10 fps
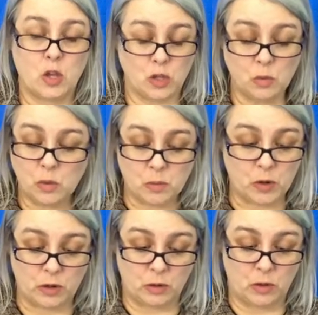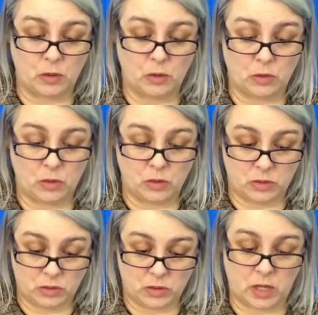You would put
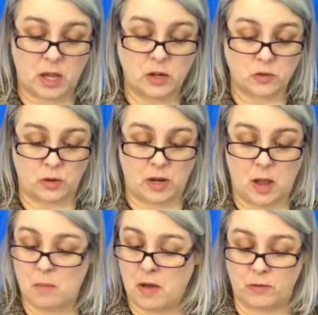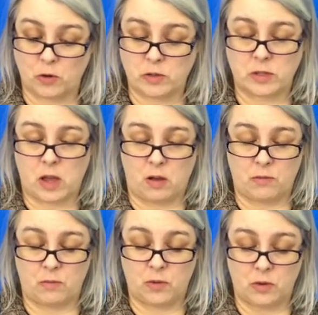the country above yourself,
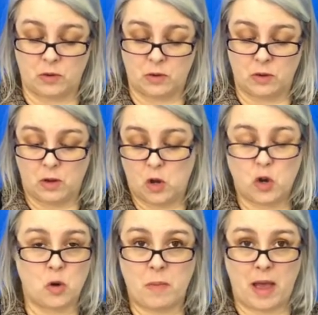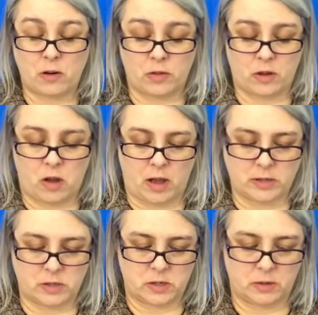no matter the
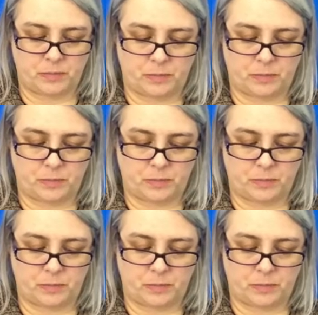cost."